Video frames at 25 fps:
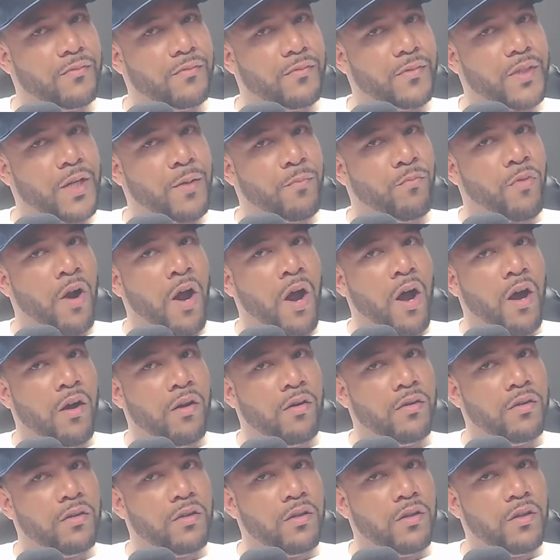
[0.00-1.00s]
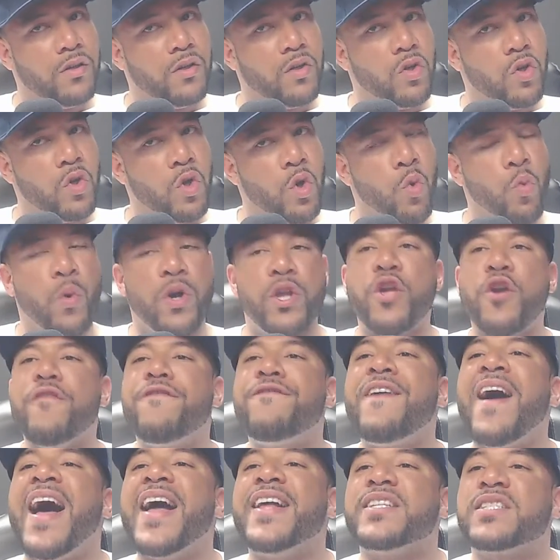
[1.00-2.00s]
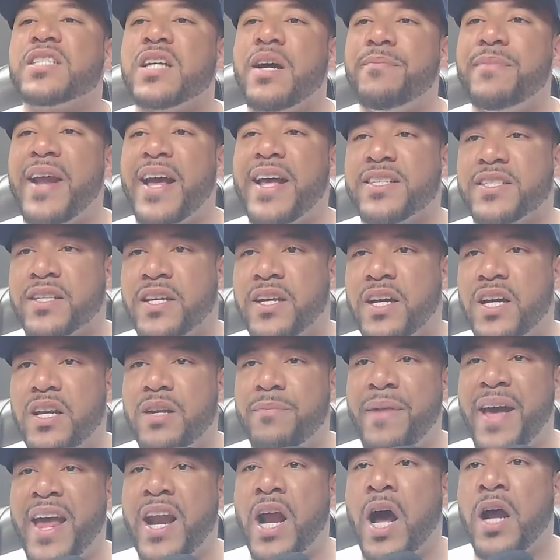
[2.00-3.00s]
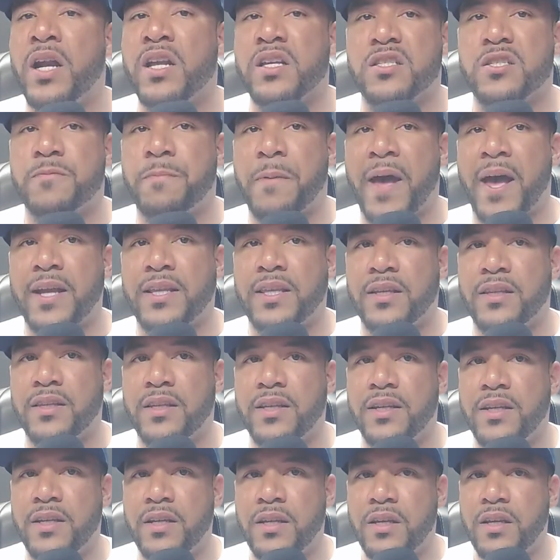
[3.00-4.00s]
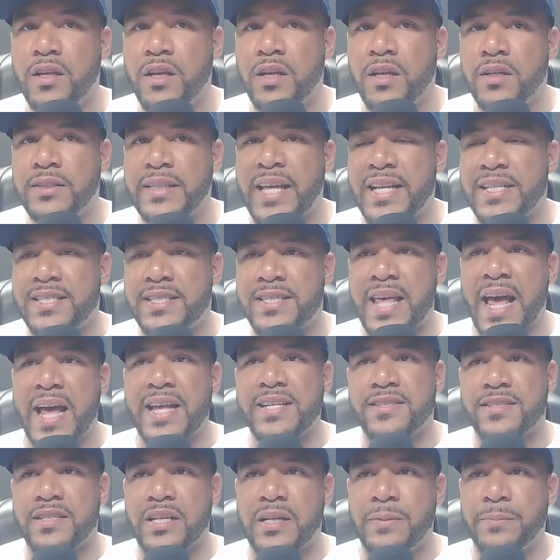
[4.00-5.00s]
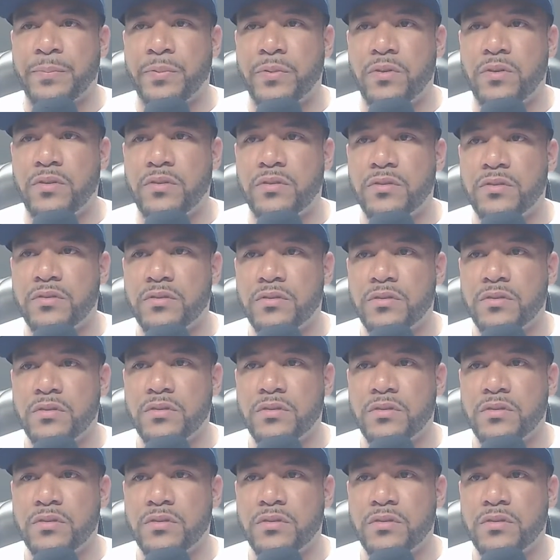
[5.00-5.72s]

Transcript: man. Bro, foodie too. When you find something that's good, man, unexpectedly, that's that simple. Right.